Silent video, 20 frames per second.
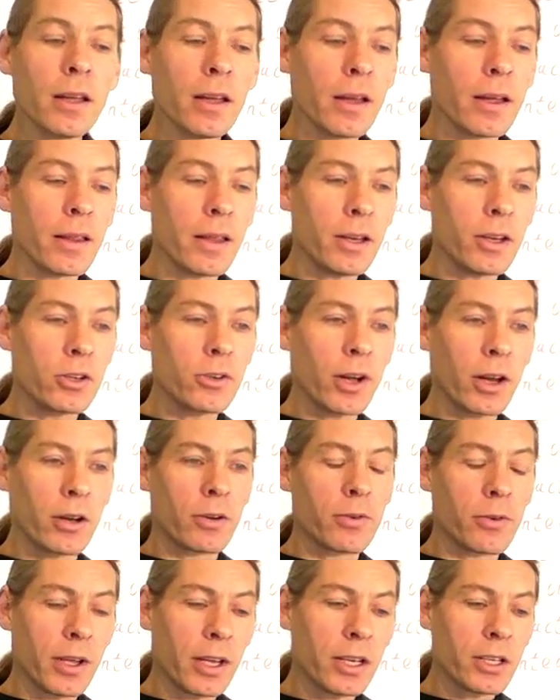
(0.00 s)
Then you try to
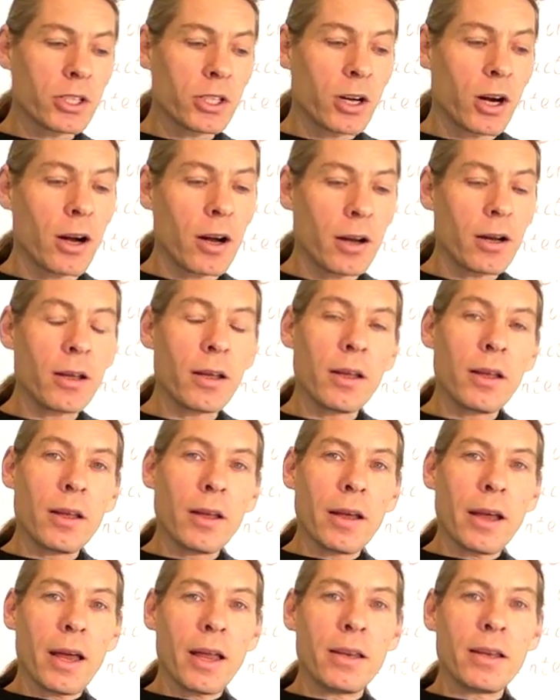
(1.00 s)
read a chart,
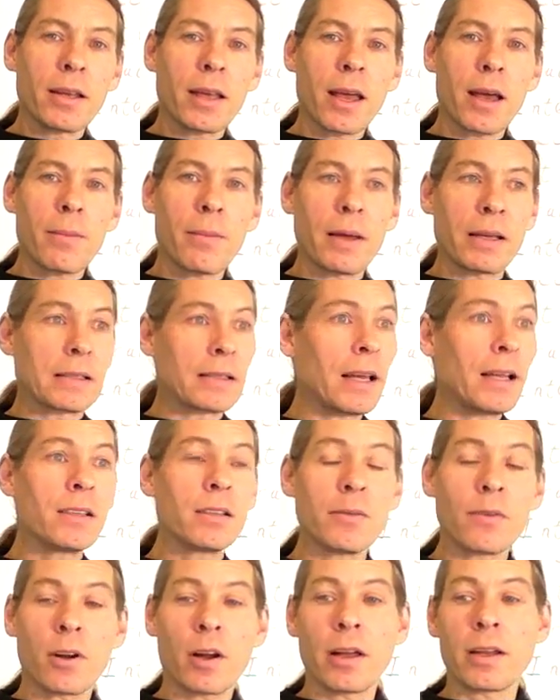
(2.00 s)
and you can't make
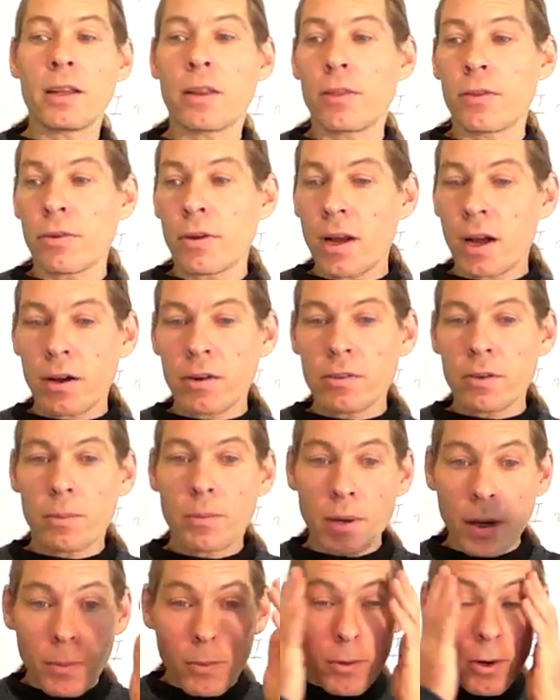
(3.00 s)
sense of it all. I did 3 hours of
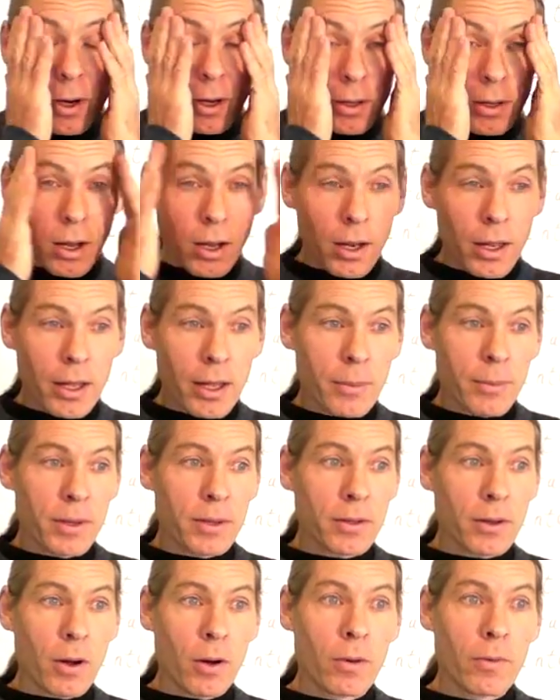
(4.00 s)
prep work, and all I am
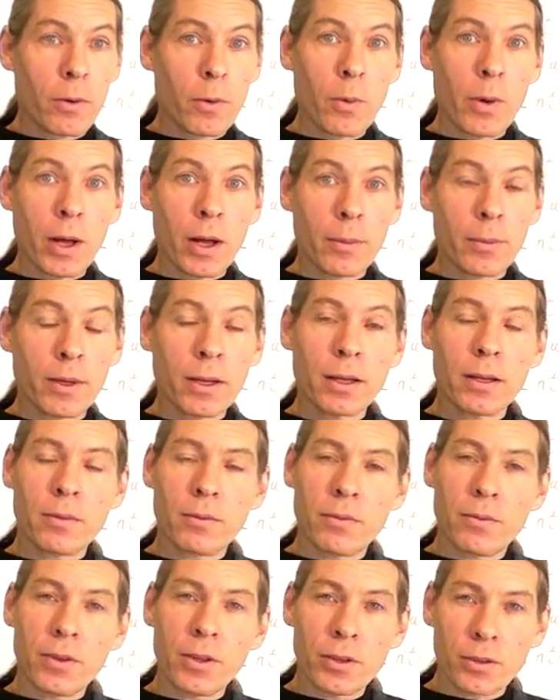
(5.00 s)
is overwhelmed and
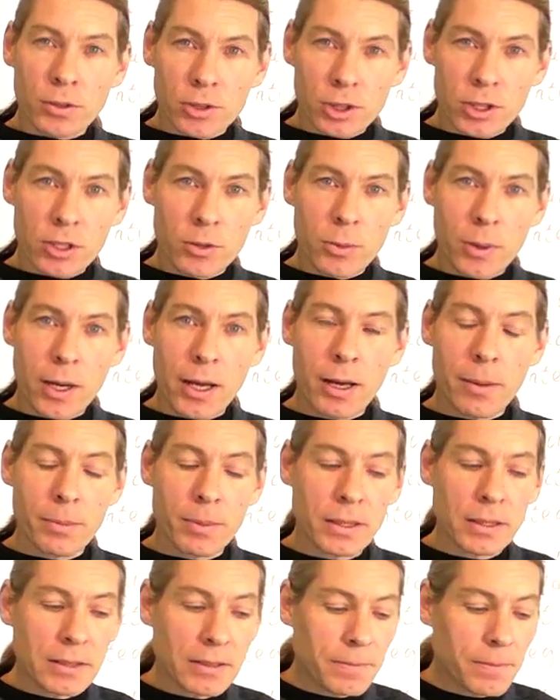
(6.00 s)
confused, is what
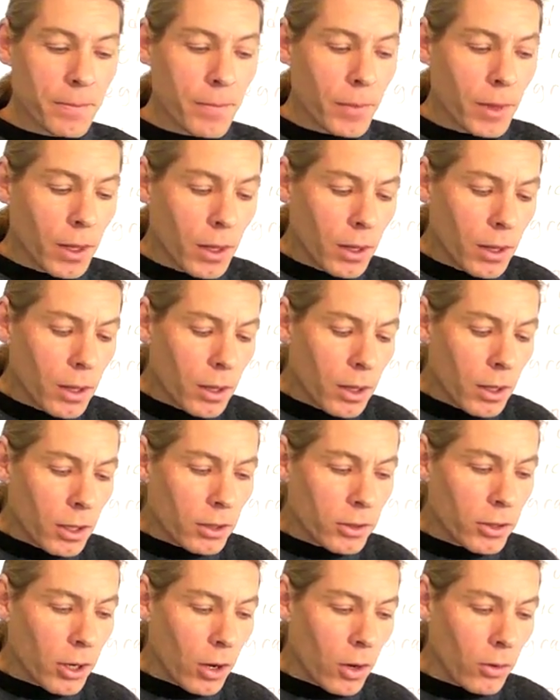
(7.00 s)
happens.
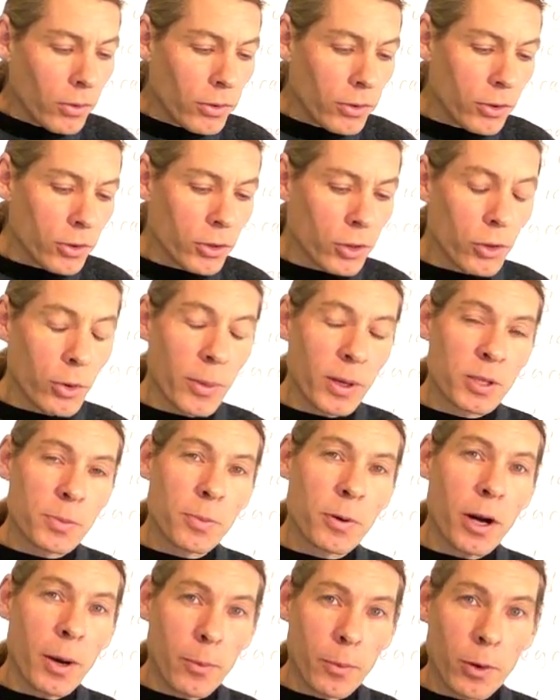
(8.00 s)
Don't do too much
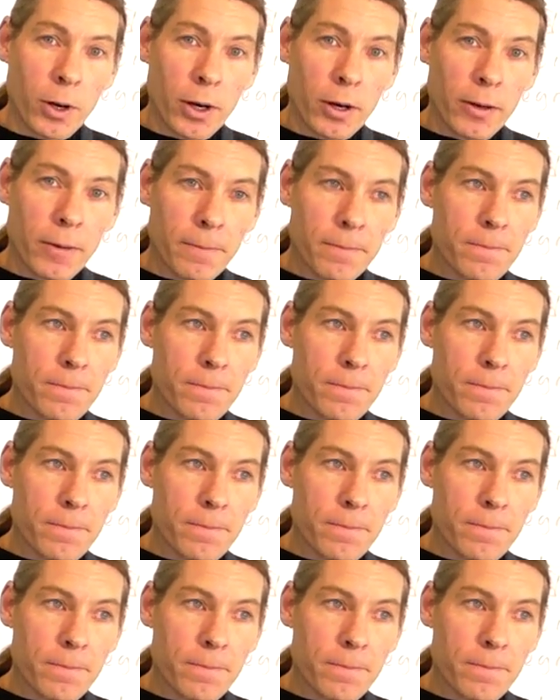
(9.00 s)
prep work.